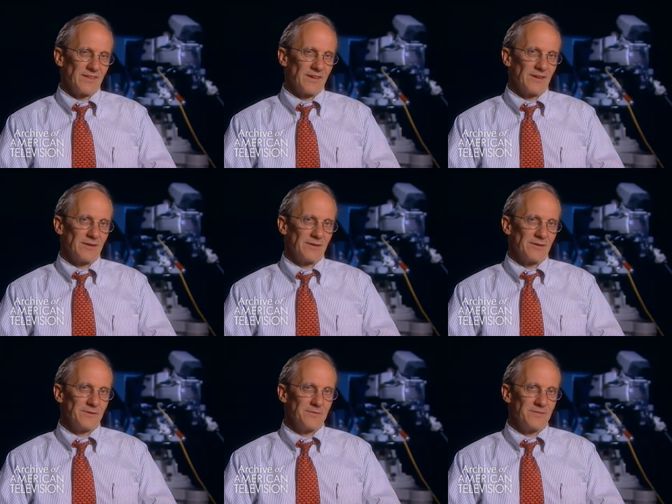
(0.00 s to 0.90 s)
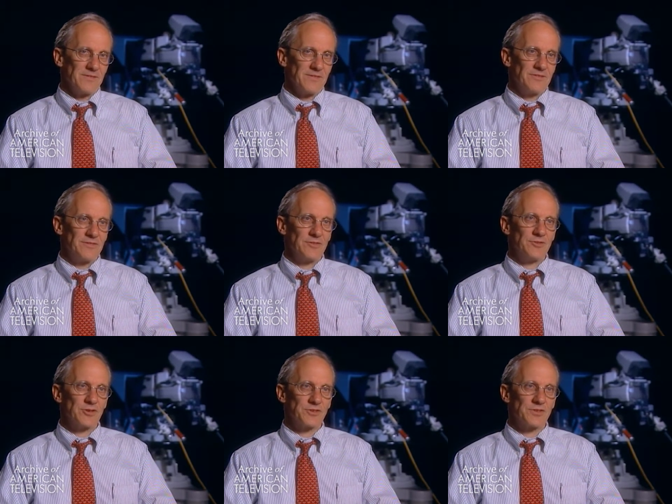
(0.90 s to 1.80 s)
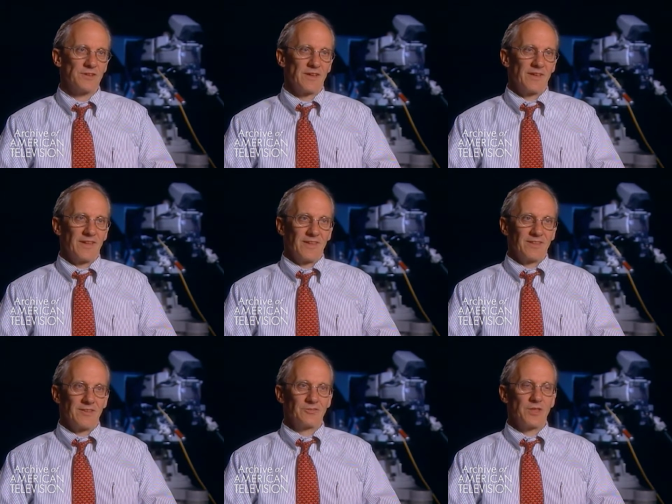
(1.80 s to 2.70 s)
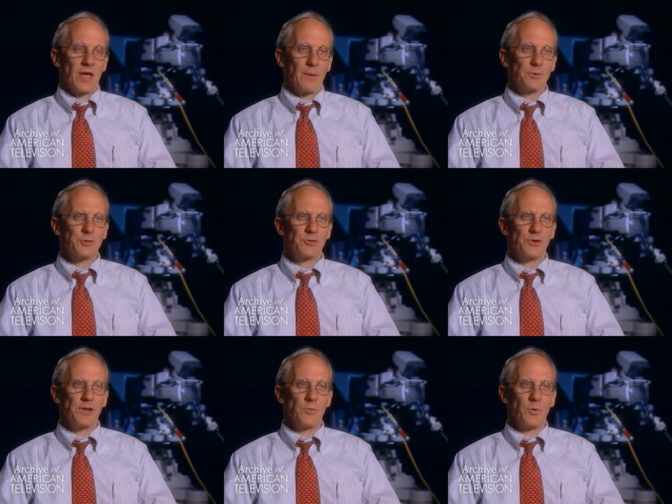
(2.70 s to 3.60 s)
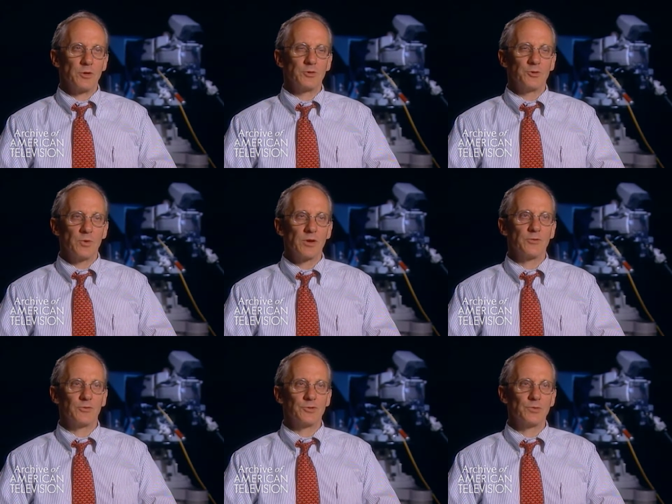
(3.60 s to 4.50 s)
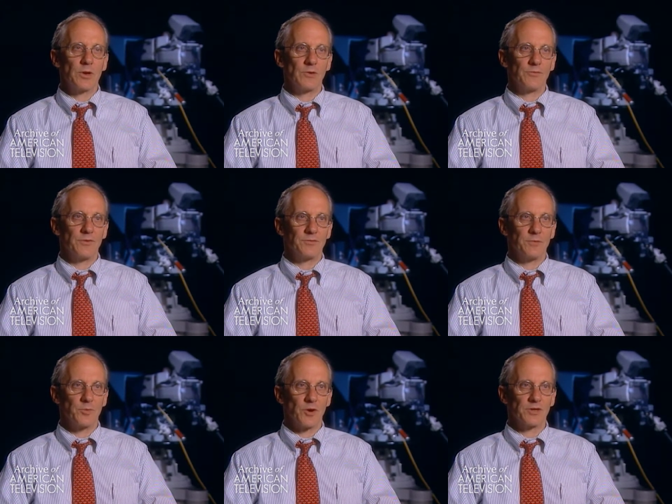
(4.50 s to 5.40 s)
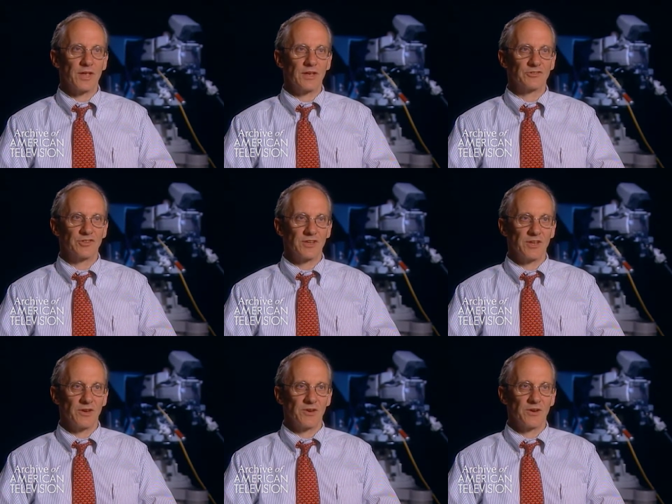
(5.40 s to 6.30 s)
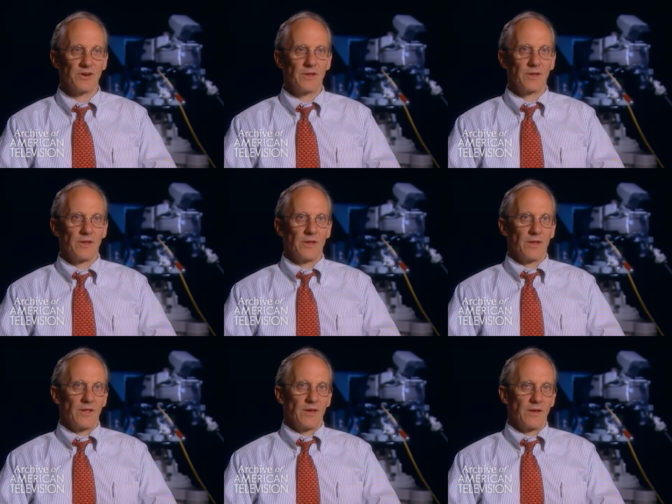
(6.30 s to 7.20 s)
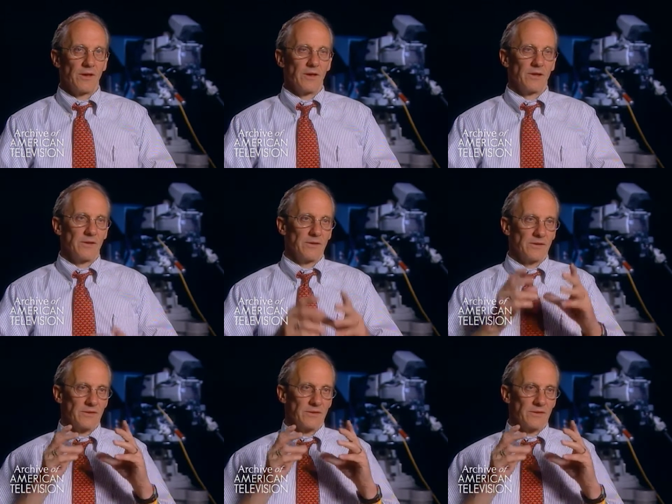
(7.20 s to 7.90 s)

uh, just there's the opportunity when you do 100, 250 broadcasts a year. Uh,